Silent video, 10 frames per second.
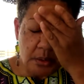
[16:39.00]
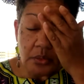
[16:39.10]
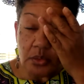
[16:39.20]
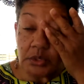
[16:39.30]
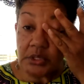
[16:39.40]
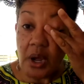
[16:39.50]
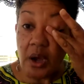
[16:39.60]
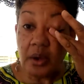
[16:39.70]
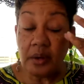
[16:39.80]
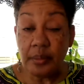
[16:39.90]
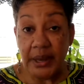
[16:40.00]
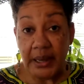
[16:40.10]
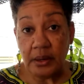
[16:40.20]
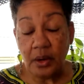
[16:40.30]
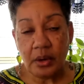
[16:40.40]
was talking
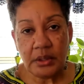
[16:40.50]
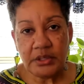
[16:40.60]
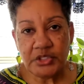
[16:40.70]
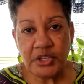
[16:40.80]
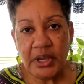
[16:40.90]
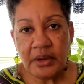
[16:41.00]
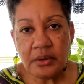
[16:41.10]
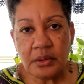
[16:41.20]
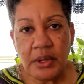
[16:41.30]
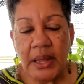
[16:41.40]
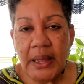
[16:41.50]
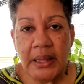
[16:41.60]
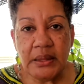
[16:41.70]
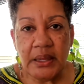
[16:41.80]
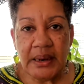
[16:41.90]
about it on his channel.
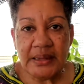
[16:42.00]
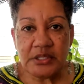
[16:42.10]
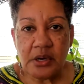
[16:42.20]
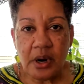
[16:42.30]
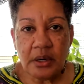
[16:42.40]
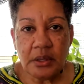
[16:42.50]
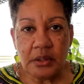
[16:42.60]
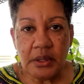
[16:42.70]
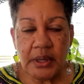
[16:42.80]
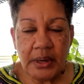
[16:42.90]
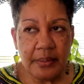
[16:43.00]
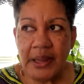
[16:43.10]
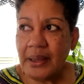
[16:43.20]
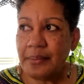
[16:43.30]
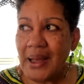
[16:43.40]
And then I started looking. I'm
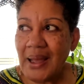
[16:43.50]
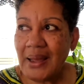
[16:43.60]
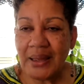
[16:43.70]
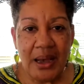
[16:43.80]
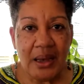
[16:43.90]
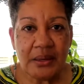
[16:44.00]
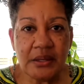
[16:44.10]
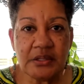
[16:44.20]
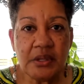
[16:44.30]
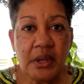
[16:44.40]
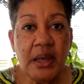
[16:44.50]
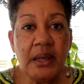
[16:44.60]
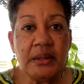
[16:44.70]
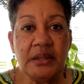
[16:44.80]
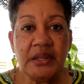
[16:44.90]
like, my God, this
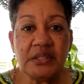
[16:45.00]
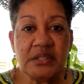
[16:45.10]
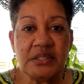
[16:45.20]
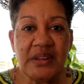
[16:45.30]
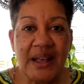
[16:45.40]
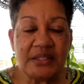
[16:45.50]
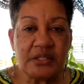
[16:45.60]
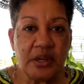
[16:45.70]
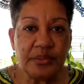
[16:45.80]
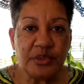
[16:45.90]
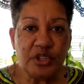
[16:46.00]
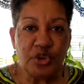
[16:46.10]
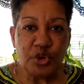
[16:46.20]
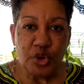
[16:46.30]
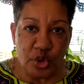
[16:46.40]
is not
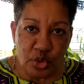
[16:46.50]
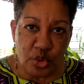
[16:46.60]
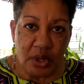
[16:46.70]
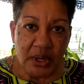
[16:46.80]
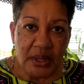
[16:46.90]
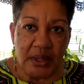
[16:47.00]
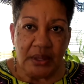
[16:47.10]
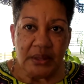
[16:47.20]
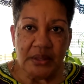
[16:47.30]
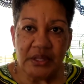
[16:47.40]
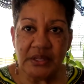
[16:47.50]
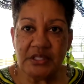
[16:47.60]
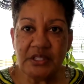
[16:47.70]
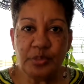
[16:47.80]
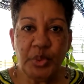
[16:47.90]
something new. This
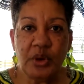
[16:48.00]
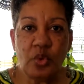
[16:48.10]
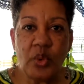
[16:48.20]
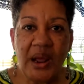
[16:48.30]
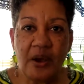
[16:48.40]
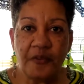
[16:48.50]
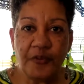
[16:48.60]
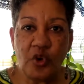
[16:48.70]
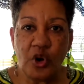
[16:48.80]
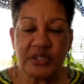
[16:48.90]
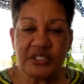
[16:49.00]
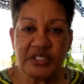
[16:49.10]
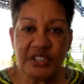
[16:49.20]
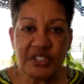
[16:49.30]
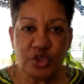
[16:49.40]
has been around for
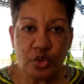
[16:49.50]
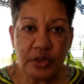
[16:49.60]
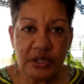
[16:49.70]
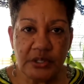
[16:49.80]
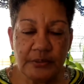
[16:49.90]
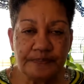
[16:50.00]
centuries.